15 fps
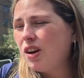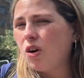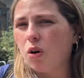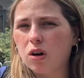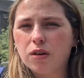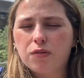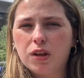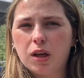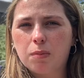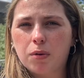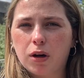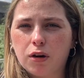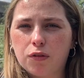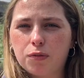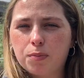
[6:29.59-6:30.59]
all of the
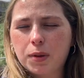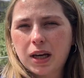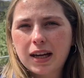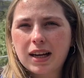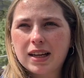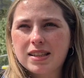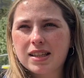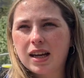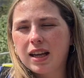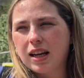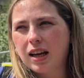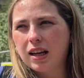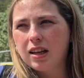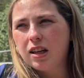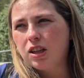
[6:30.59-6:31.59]
above but like i said
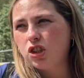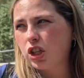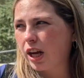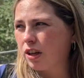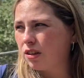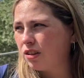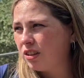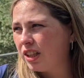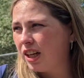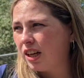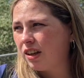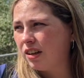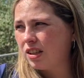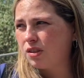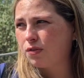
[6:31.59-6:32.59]
general
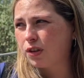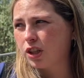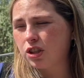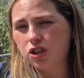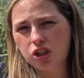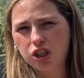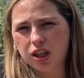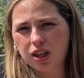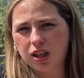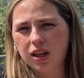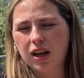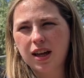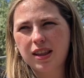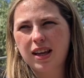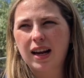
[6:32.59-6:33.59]
year is first year
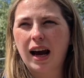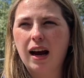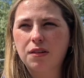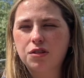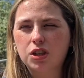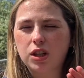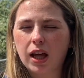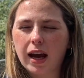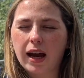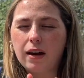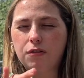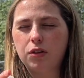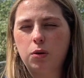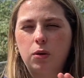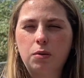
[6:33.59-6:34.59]
and then after that
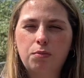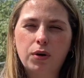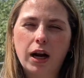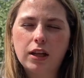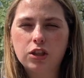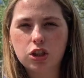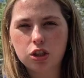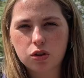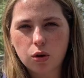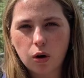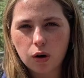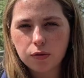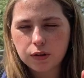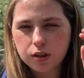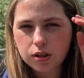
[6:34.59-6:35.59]
everyone branches
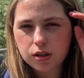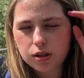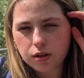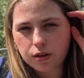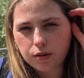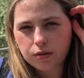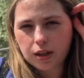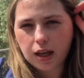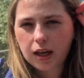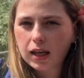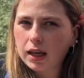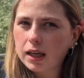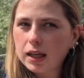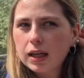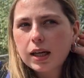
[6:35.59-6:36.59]
off and does their own thing